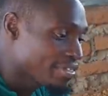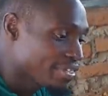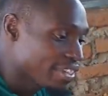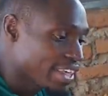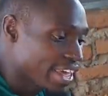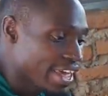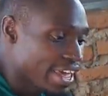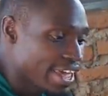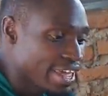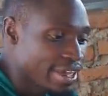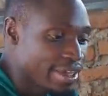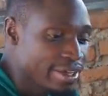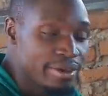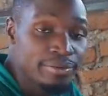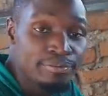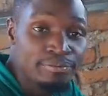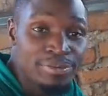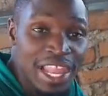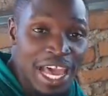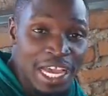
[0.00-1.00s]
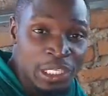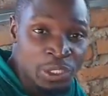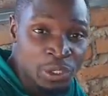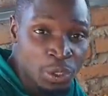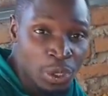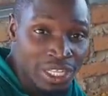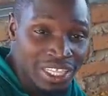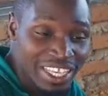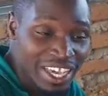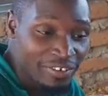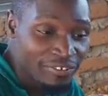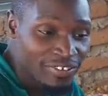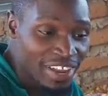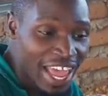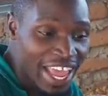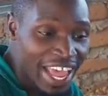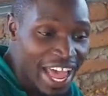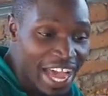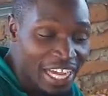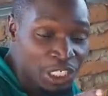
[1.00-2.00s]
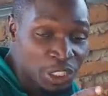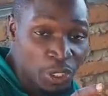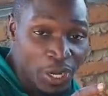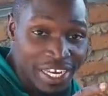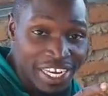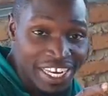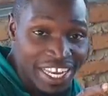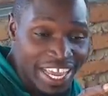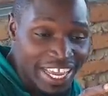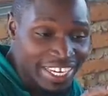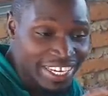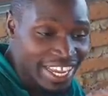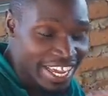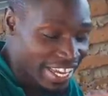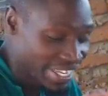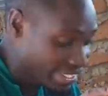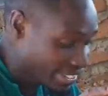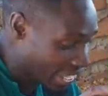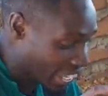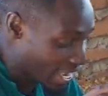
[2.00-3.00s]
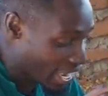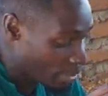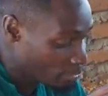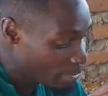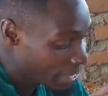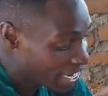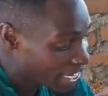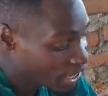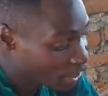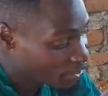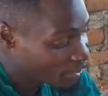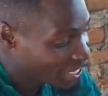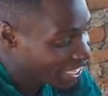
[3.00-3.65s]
the black soldier fly actually laid eggs, and I managed to